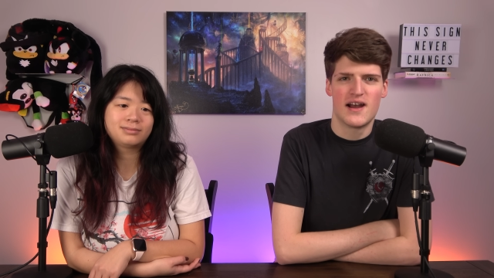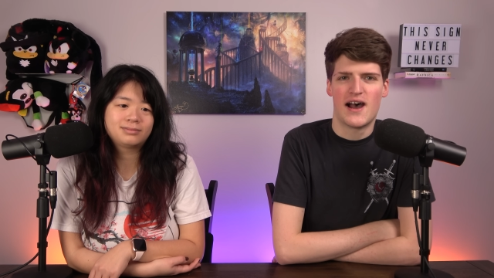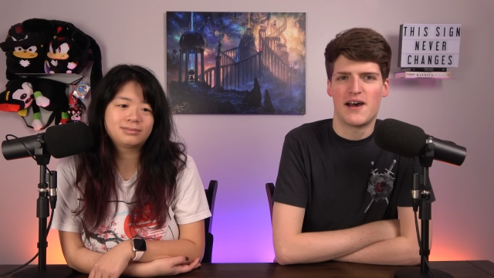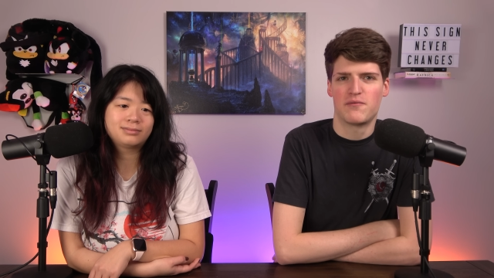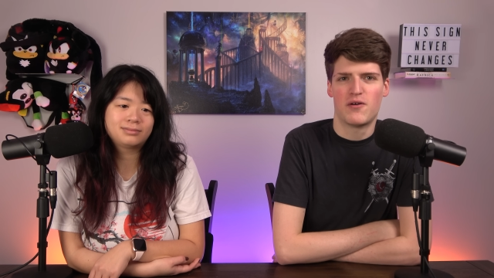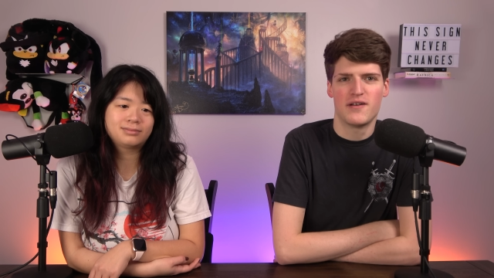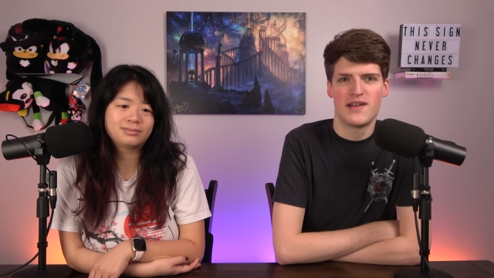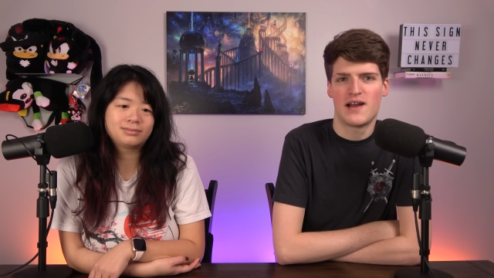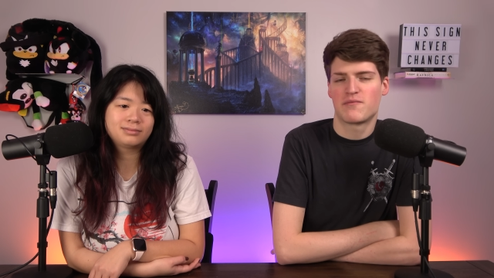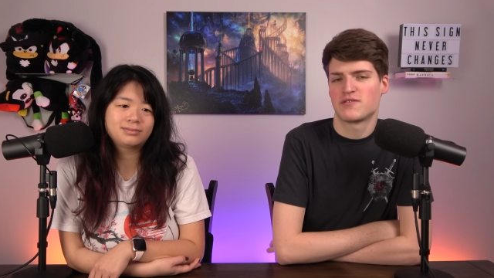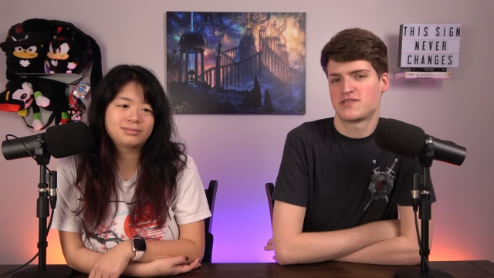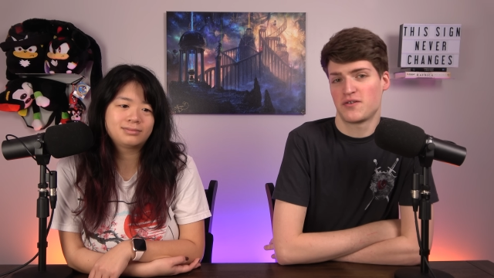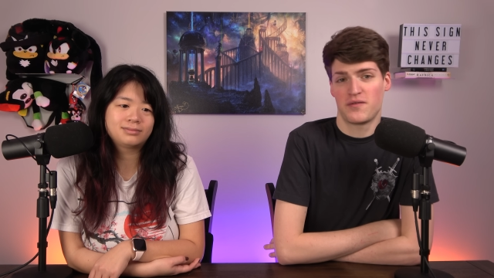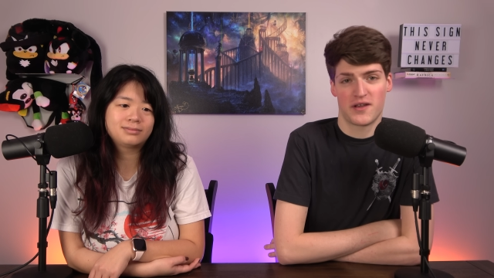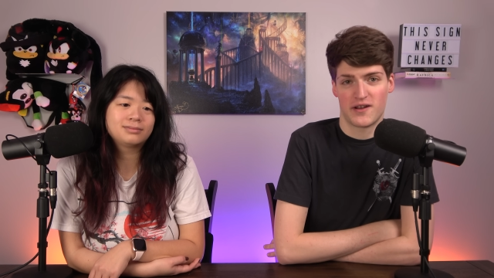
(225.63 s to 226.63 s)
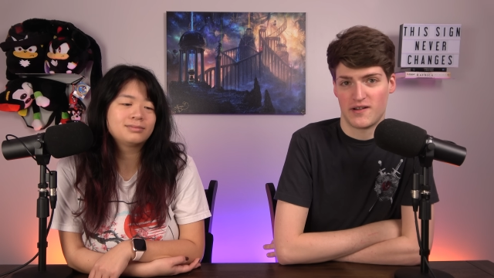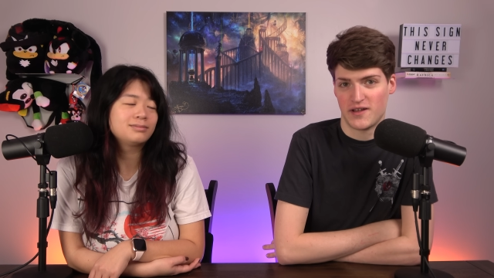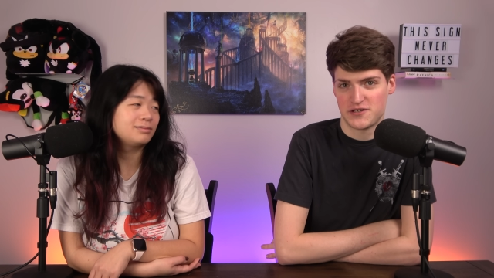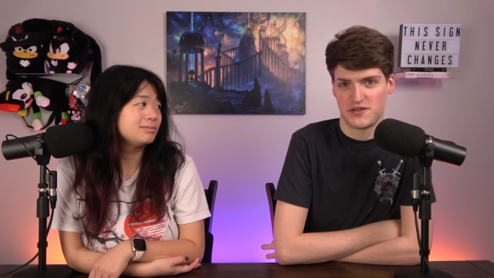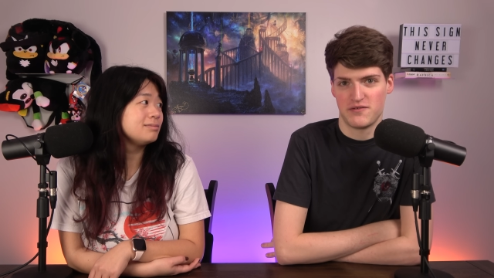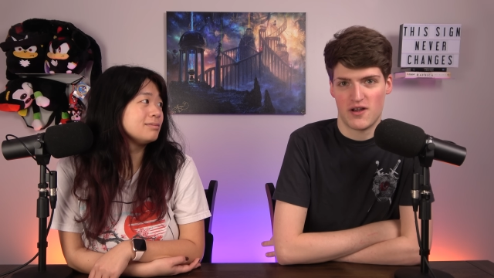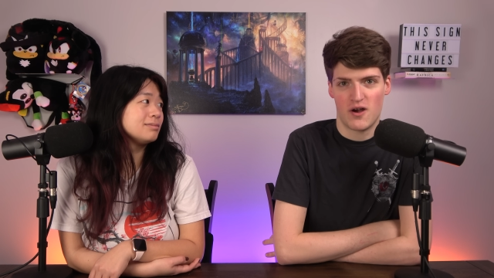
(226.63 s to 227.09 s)
Speaker 1: on Whatnot. We're certainly going to
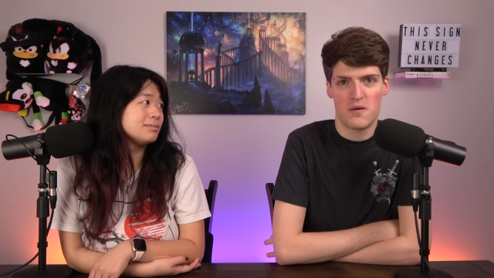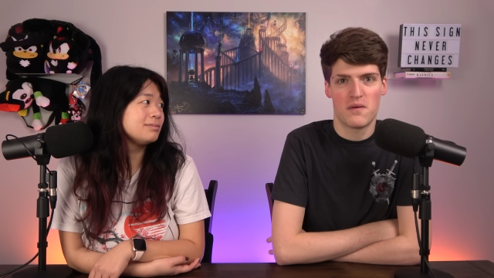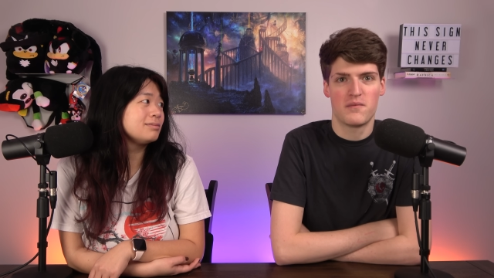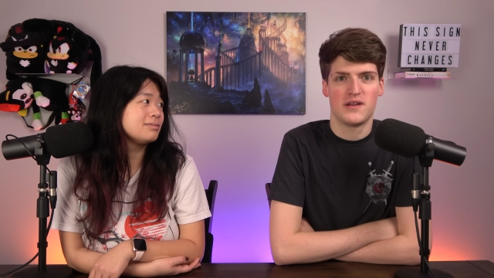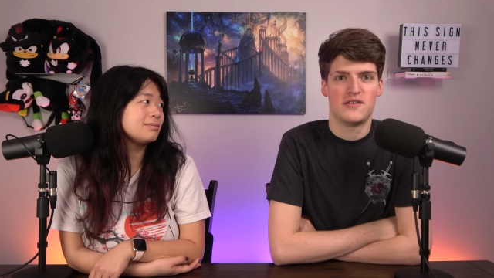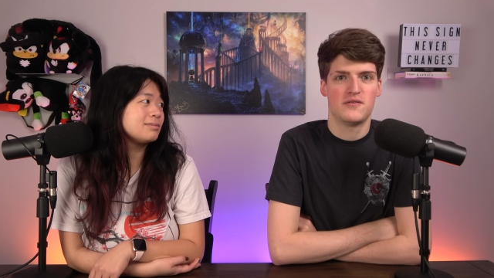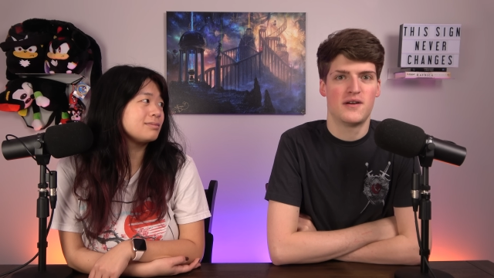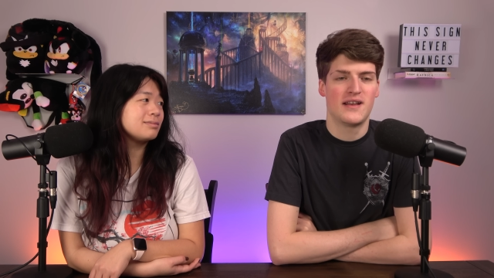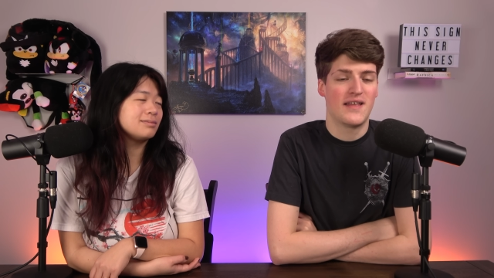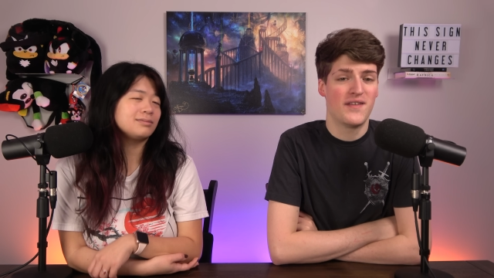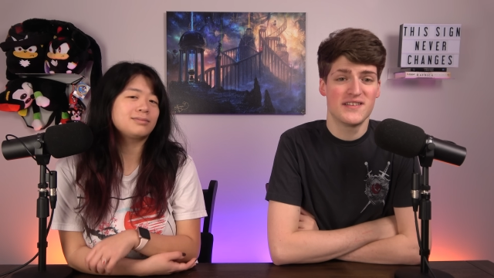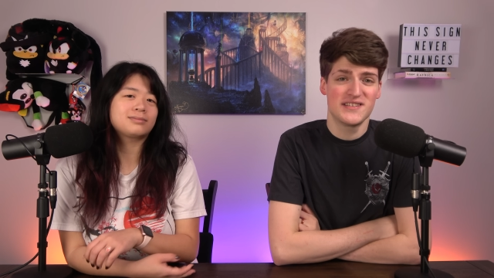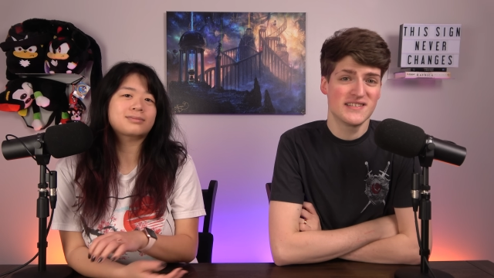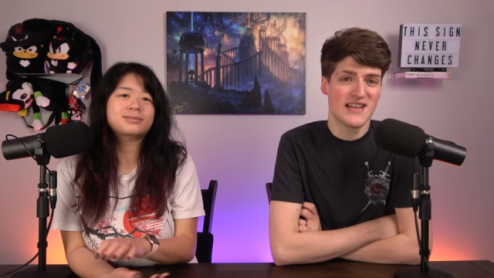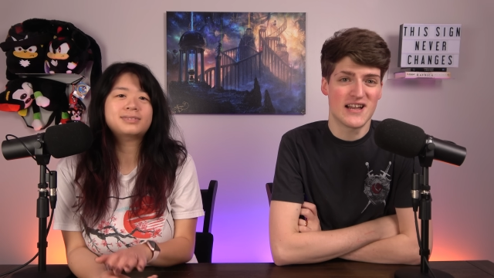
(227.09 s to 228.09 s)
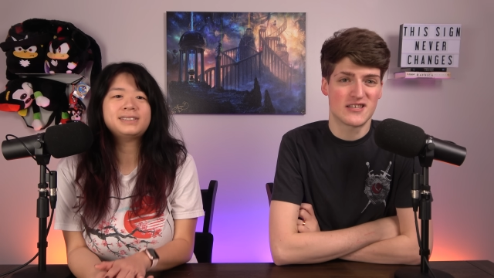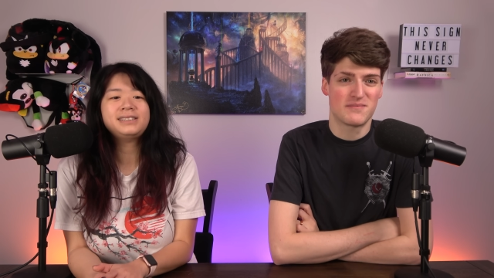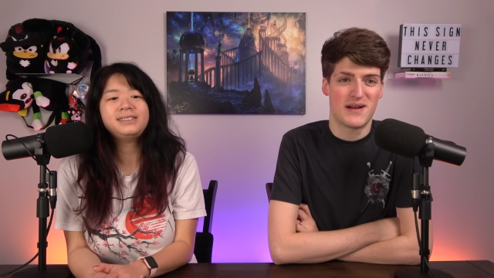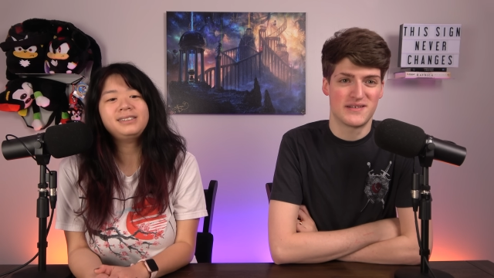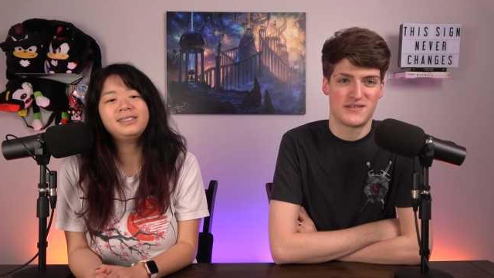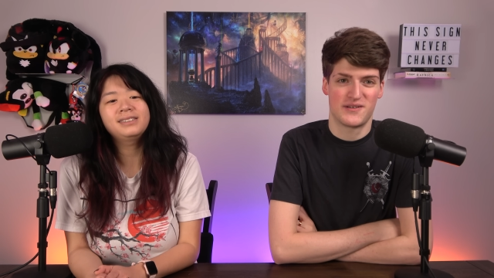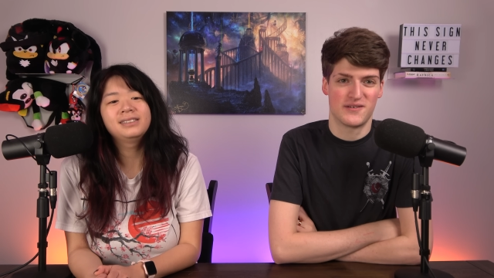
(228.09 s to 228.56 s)
let you know when we do it. And this is not
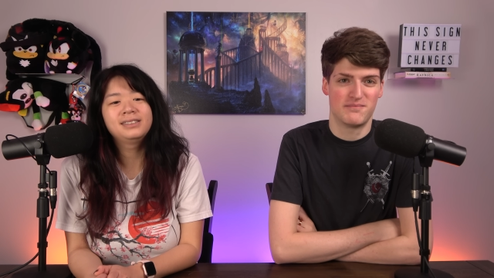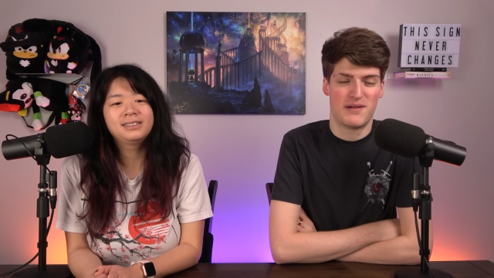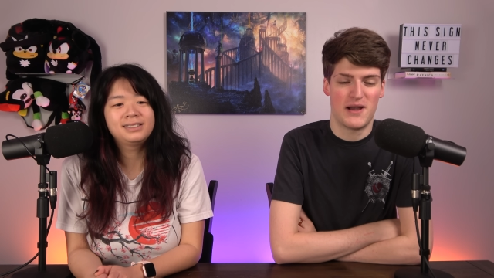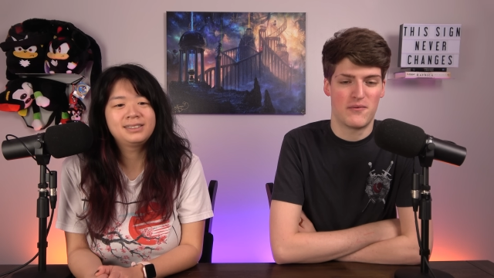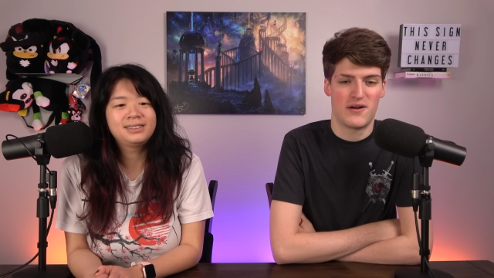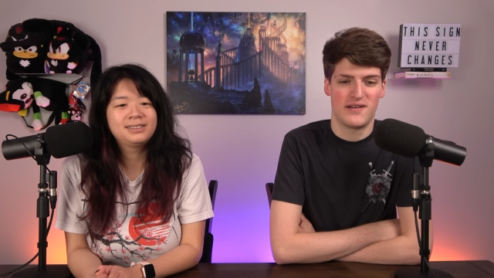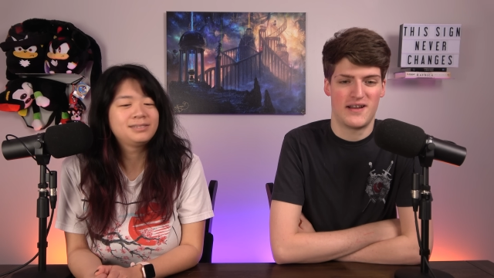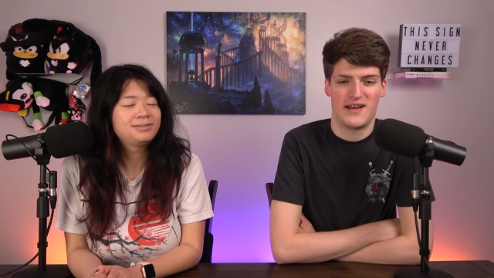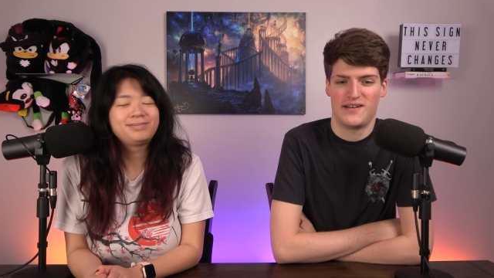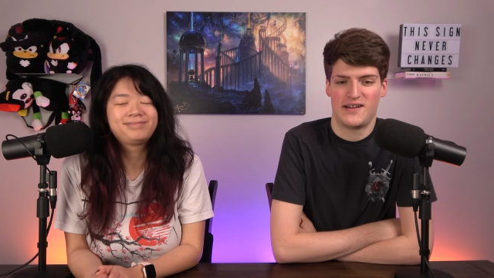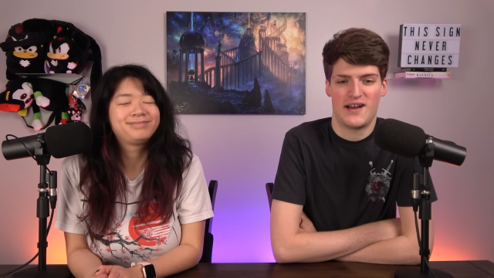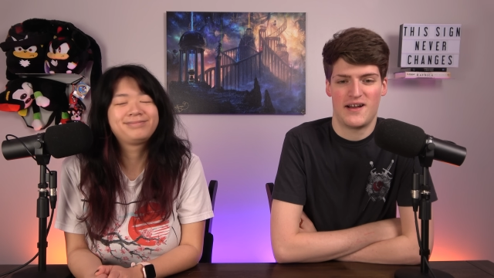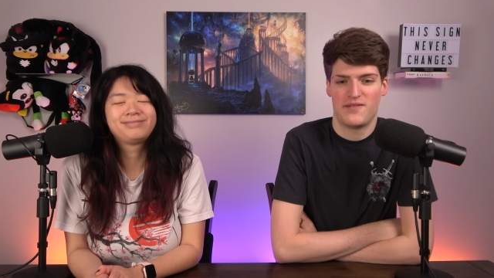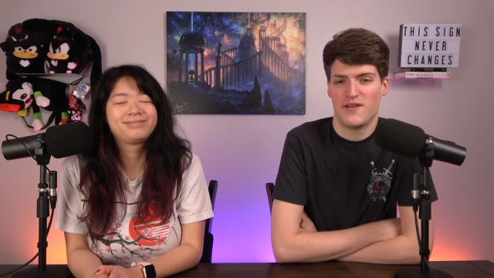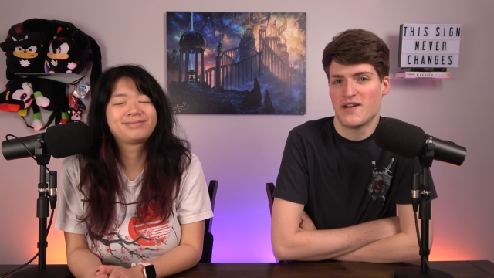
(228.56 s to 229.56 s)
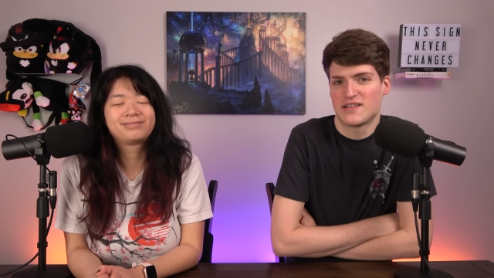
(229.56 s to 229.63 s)
sponsored by Whatnot. They're